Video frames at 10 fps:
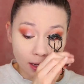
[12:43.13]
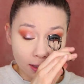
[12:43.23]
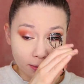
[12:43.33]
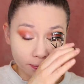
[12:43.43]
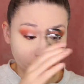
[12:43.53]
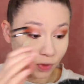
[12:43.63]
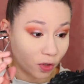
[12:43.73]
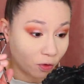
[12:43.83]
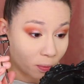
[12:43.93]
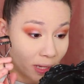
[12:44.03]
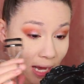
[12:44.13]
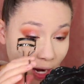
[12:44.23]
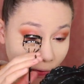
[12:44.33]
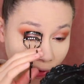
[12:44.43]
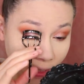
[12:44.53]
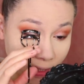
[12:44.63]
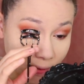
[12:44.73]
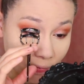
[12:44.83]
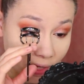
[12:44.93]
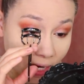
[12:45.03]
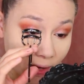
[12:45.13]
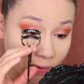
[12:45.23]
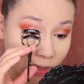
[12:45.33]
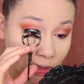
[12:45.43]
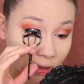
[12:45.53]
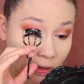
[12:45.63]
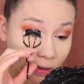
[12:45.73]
um, so for me, I don't think it's something I would